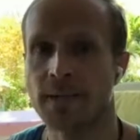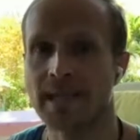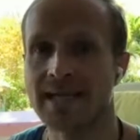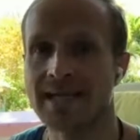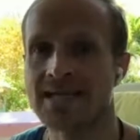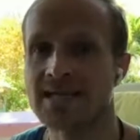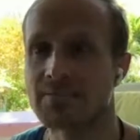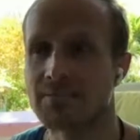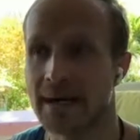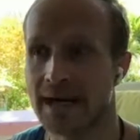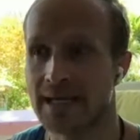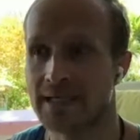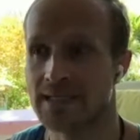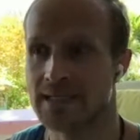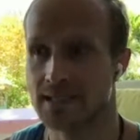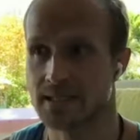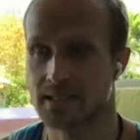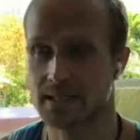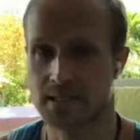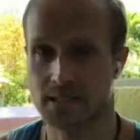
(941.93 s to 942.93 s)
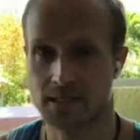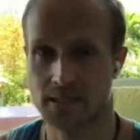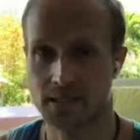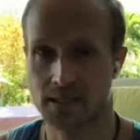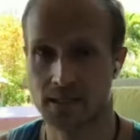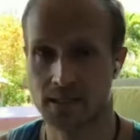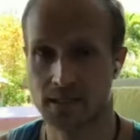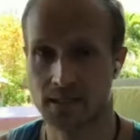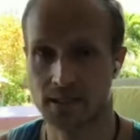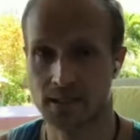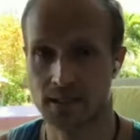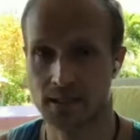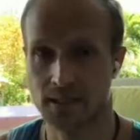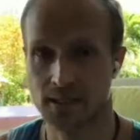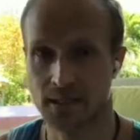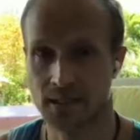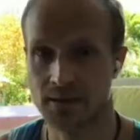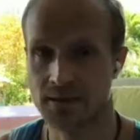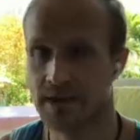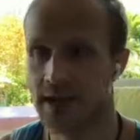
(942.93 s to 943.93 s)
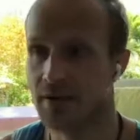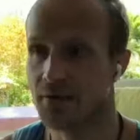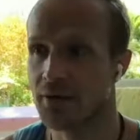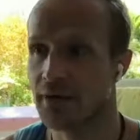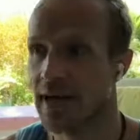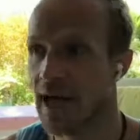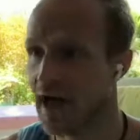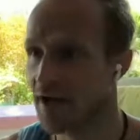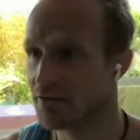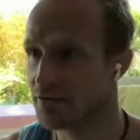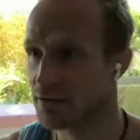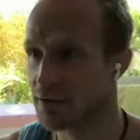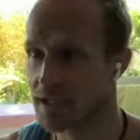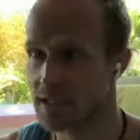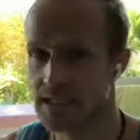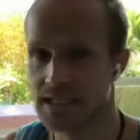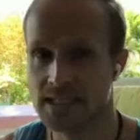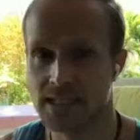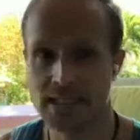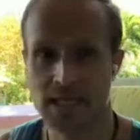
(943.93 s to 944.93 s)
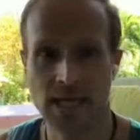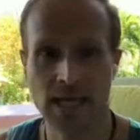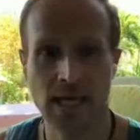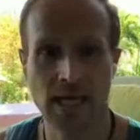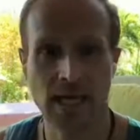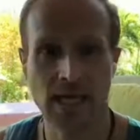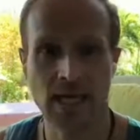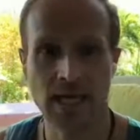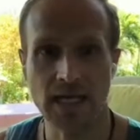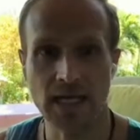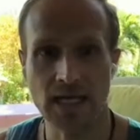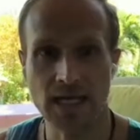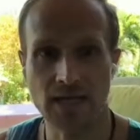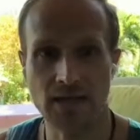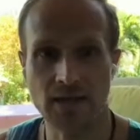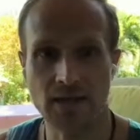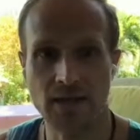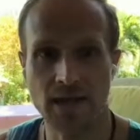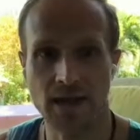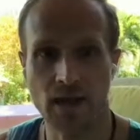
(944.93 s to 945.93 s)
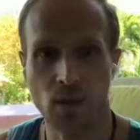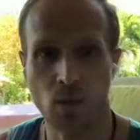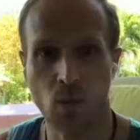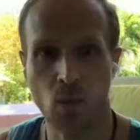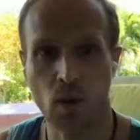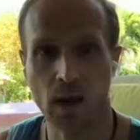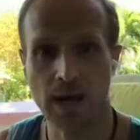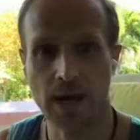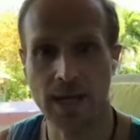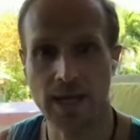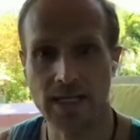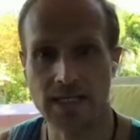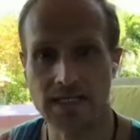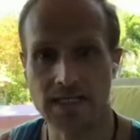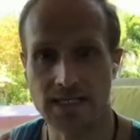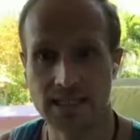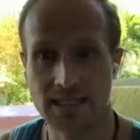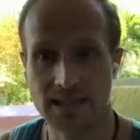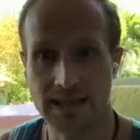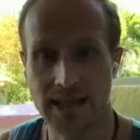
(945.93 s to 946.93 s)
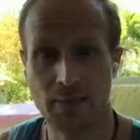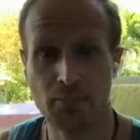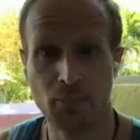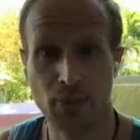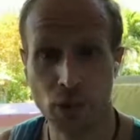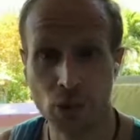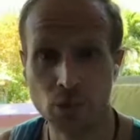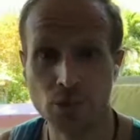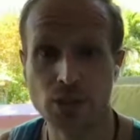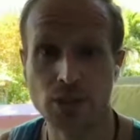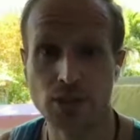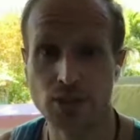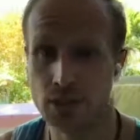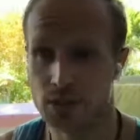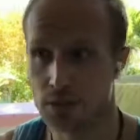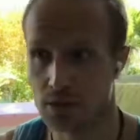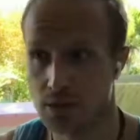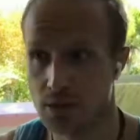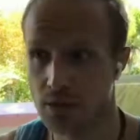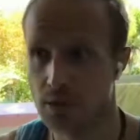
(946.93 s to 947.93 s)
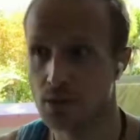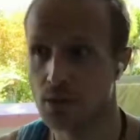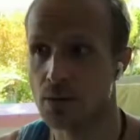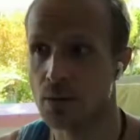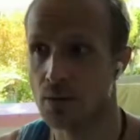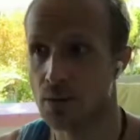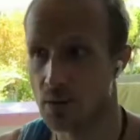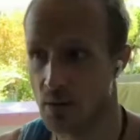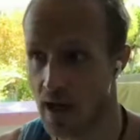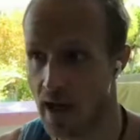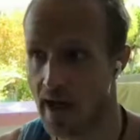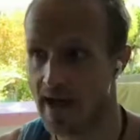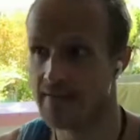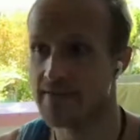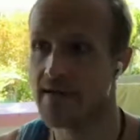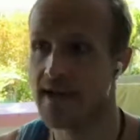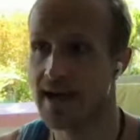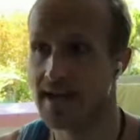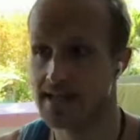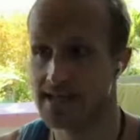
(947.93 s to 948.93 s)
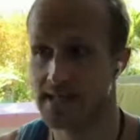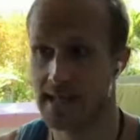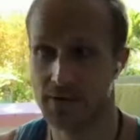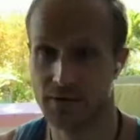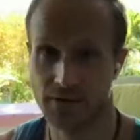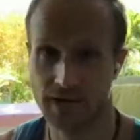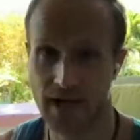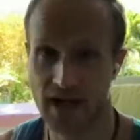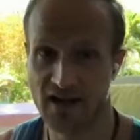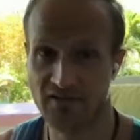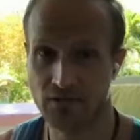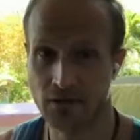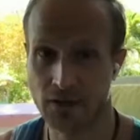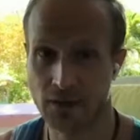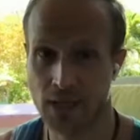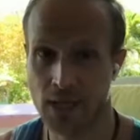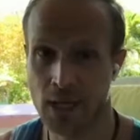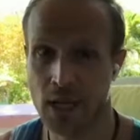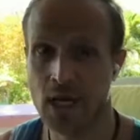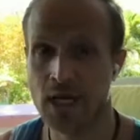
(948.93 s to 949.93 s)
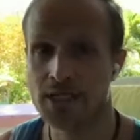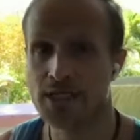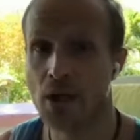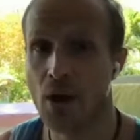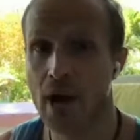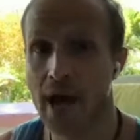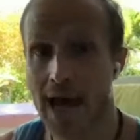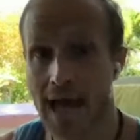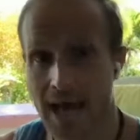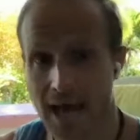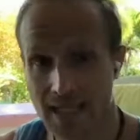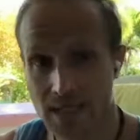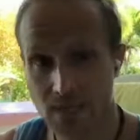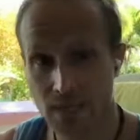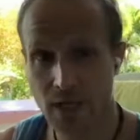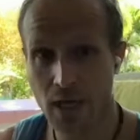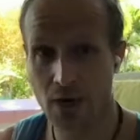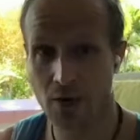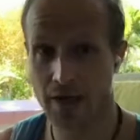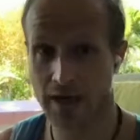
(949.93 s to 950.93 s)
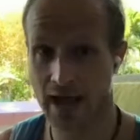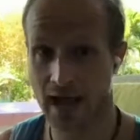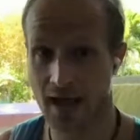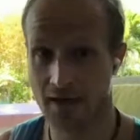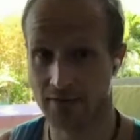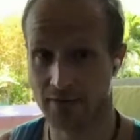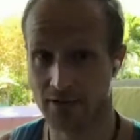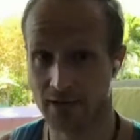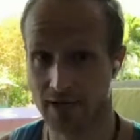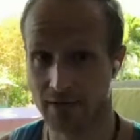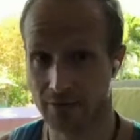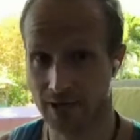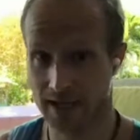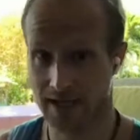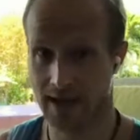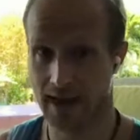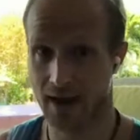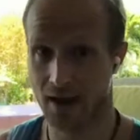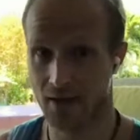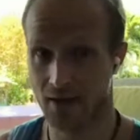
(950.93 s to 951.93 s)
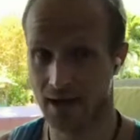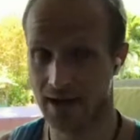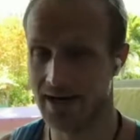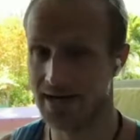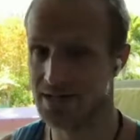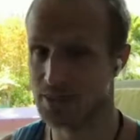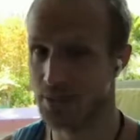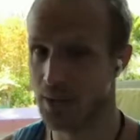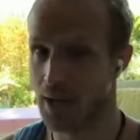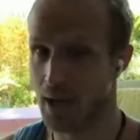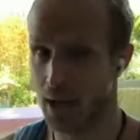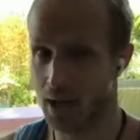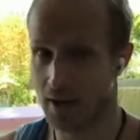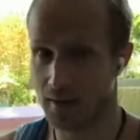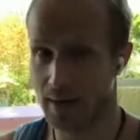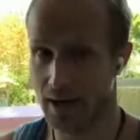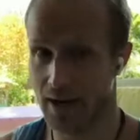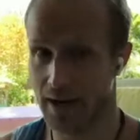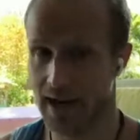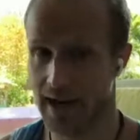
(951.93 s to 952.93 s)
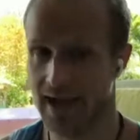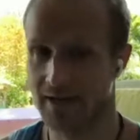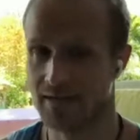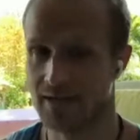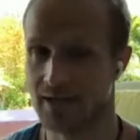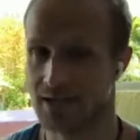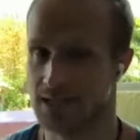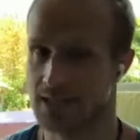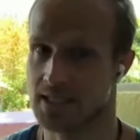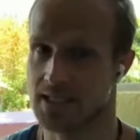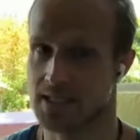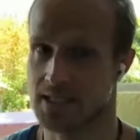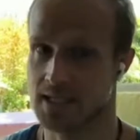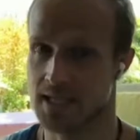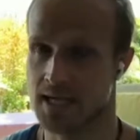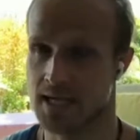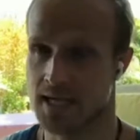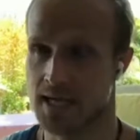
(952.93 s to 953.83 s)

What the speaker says: independent in their recoveries, in their ways and their approaches to life as they recover. So as we are recovering right now, right, as we are about having this